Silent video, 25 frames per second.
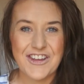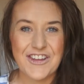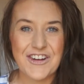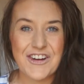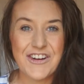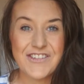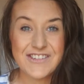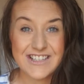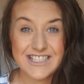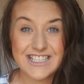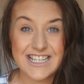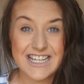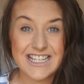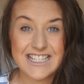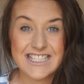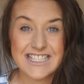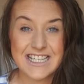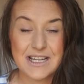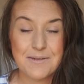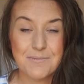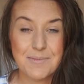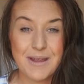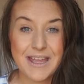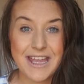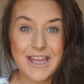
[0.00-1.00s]
they're often
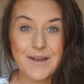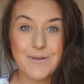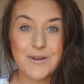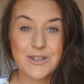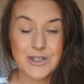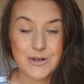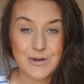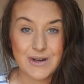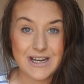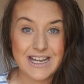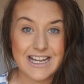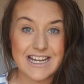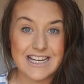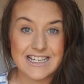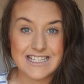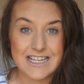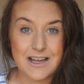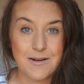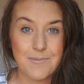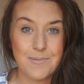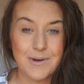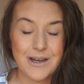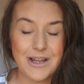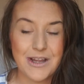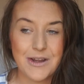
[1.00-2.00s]
99p, which I will link
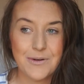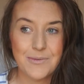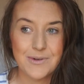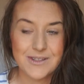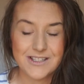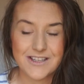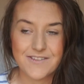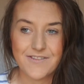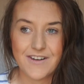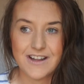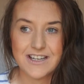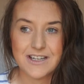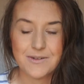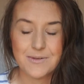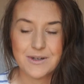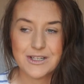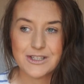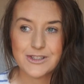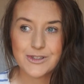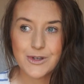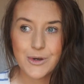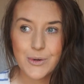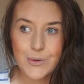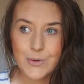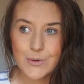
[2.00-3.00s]
down below once I find out what
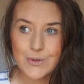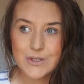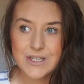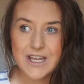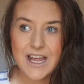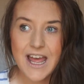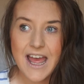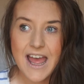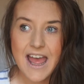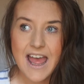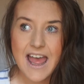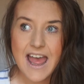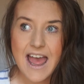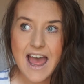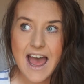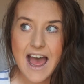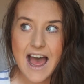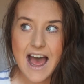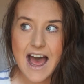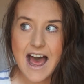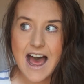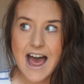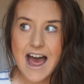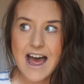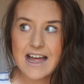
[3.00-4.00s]
it's called.
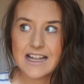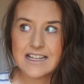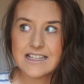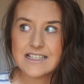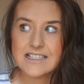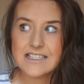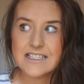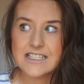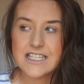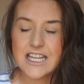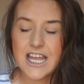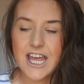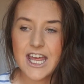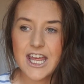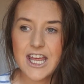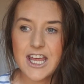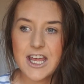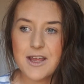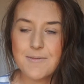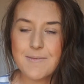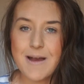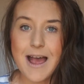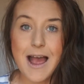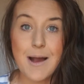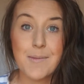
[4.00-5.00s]
And
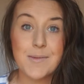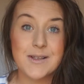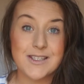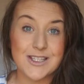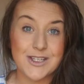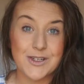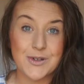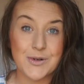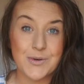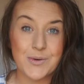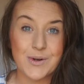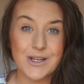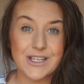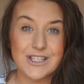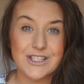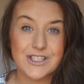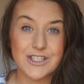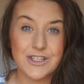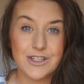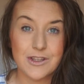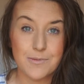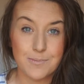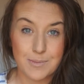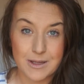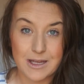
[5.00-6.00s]
Amazon always
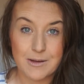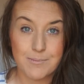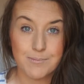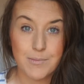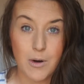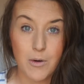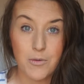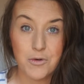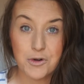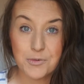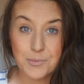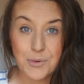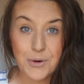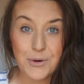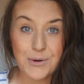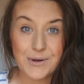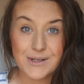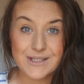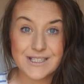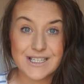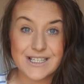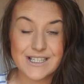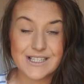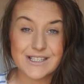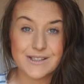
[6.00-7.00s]
do the big bulk
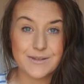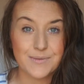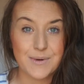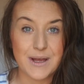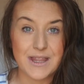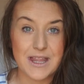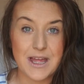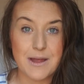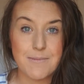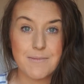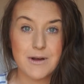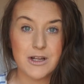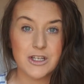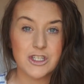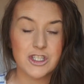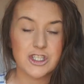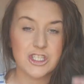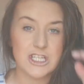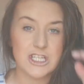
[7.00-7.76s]
boxes where they're much